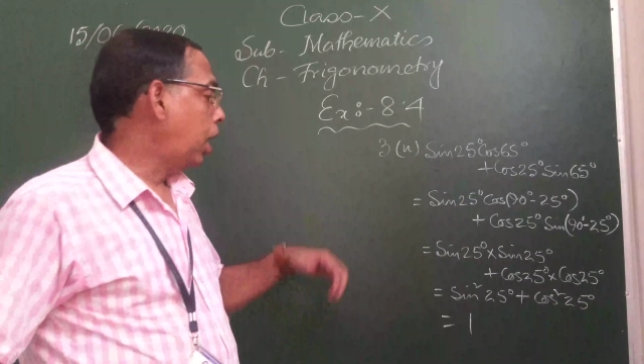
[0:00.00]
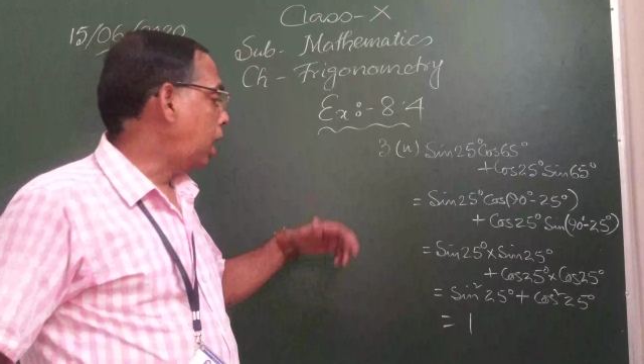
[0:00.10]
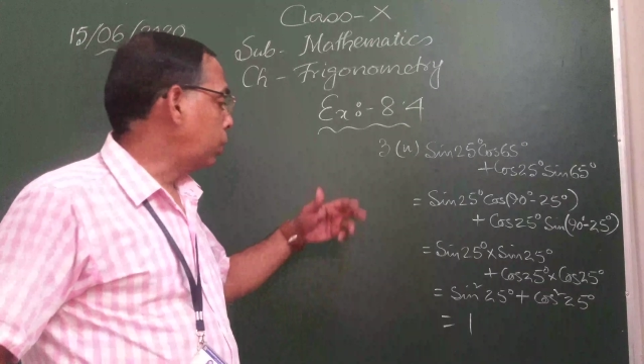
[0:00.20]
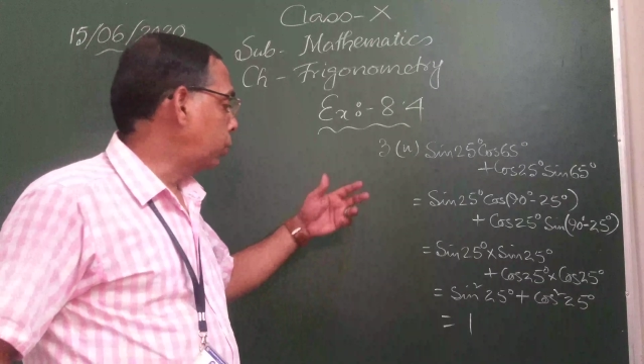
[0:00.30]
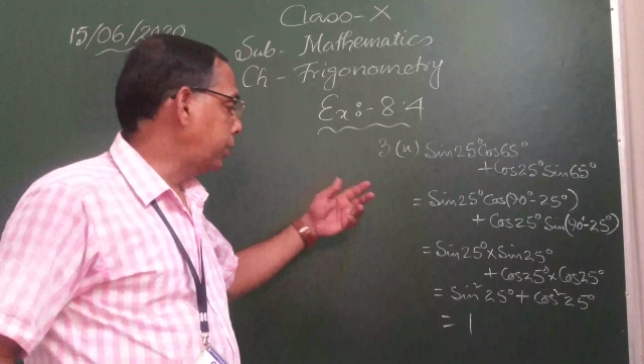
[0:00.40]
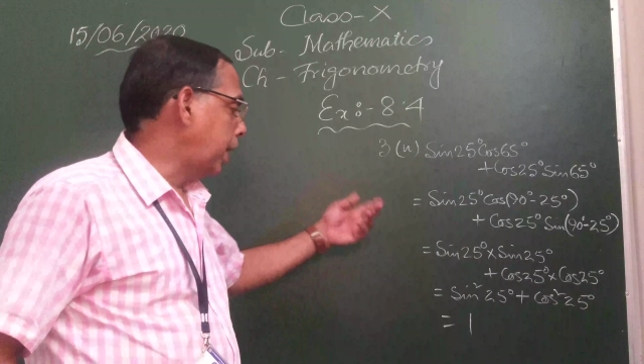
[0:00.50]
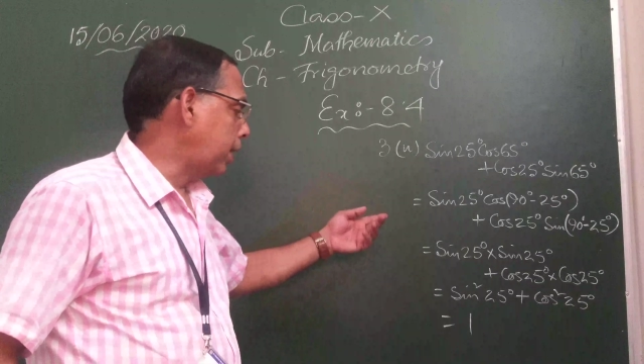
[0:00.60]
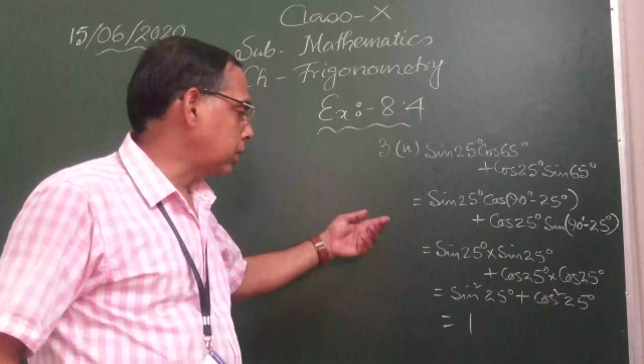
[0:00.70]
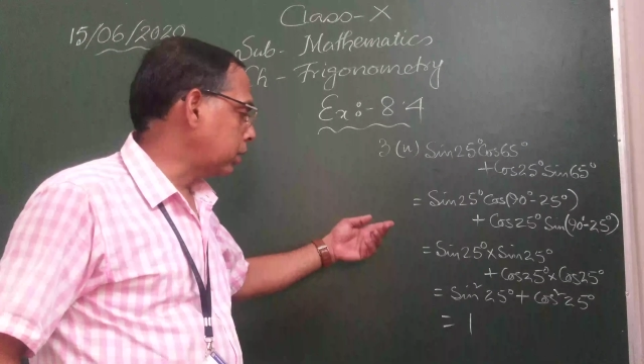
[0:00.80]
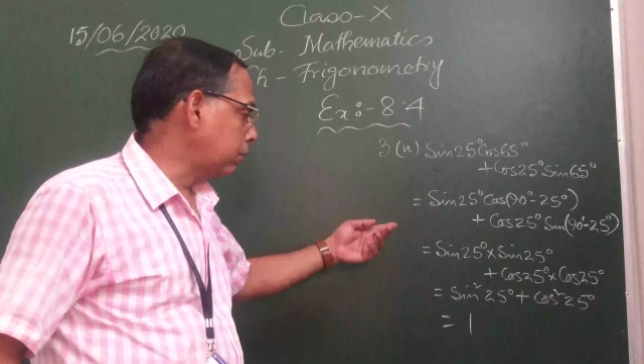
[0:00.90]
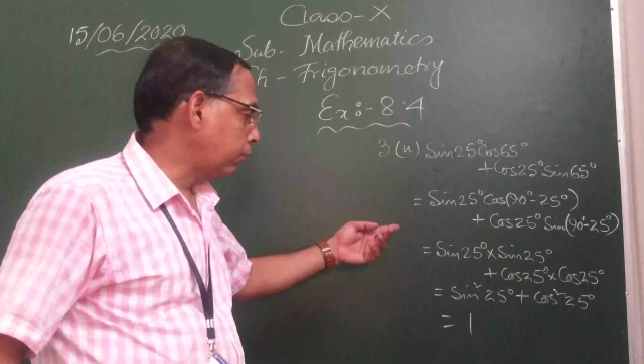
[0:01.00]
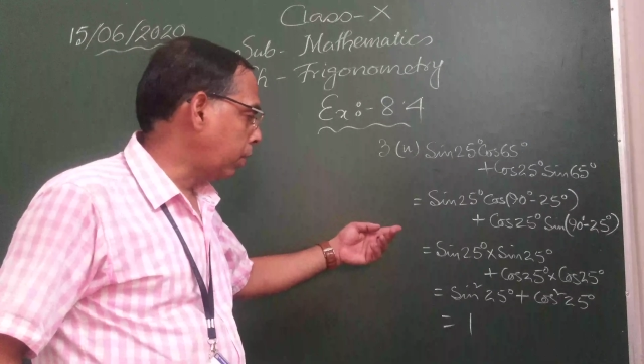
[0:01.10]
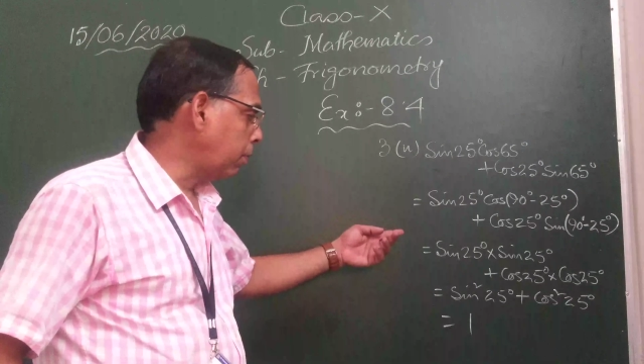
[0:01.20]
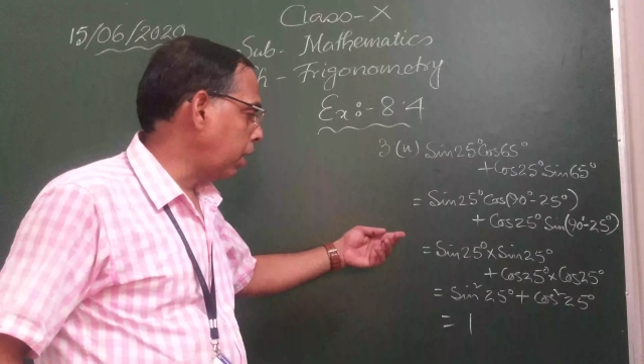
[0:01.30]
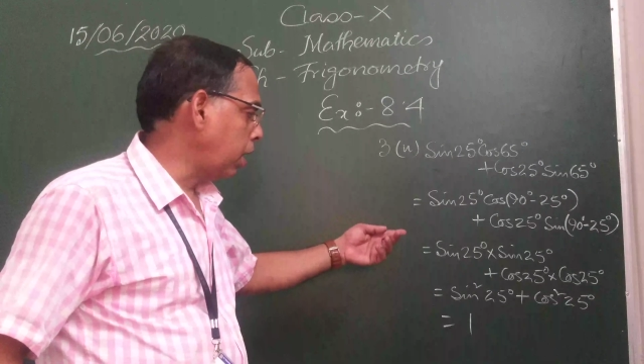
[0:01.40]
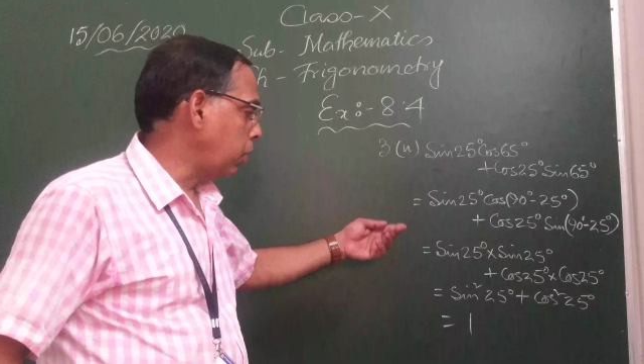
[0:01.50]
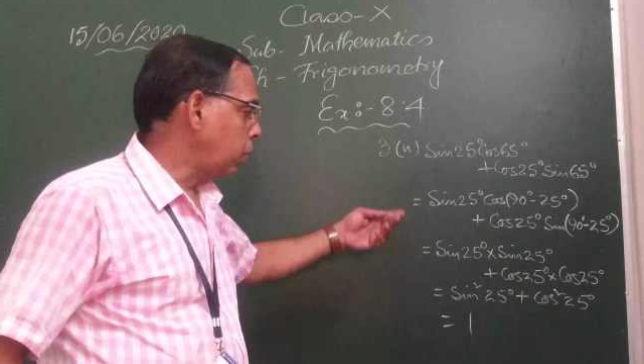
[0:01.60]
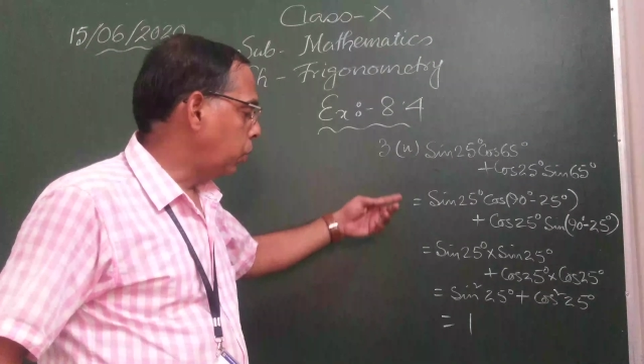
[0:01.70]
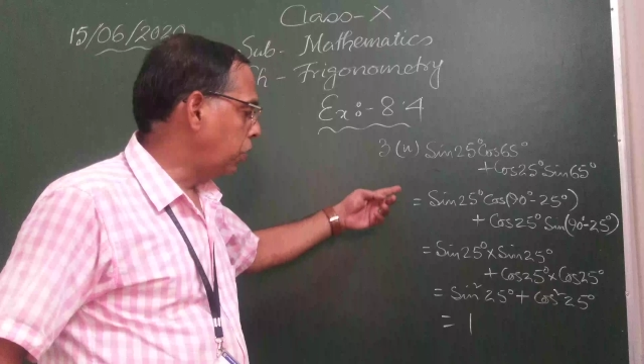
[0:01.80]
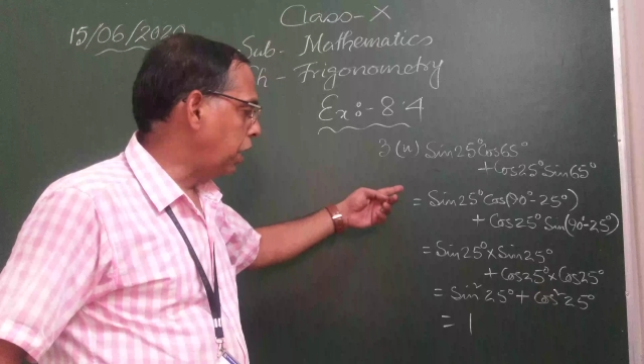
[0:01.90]
and with that formula
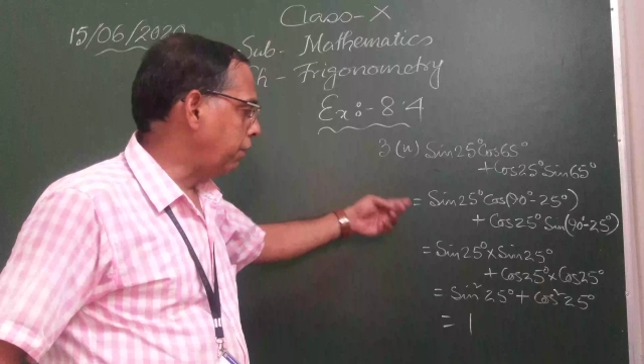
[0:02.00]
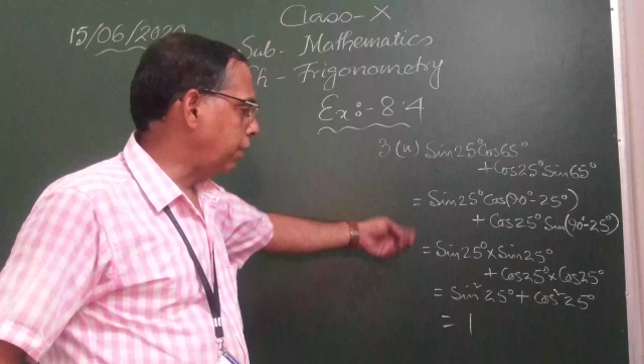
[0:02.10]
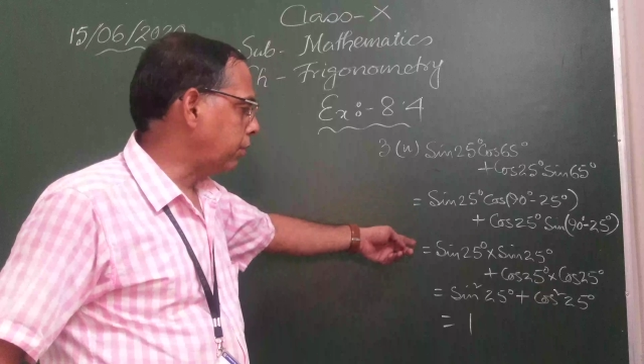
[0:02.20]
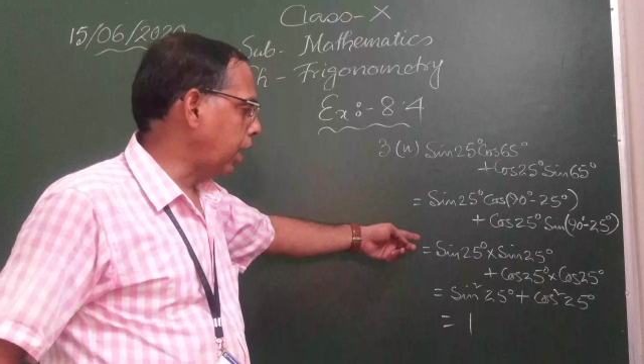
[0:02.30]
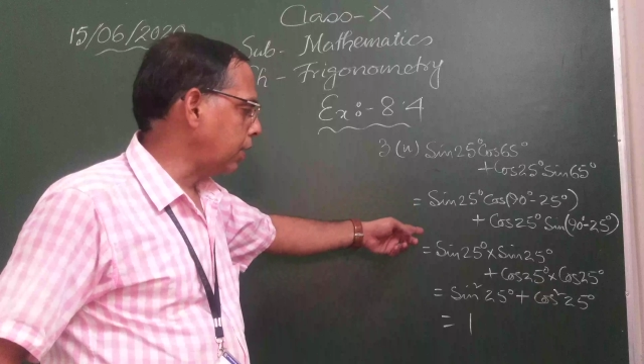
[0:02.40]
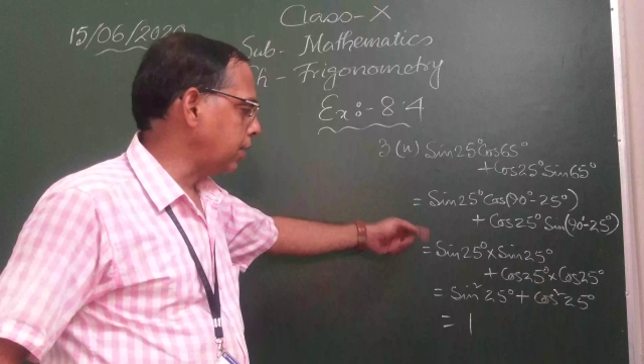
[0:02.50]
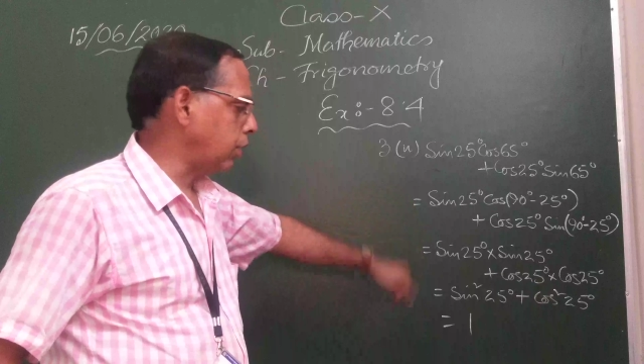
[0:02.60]
we have utilized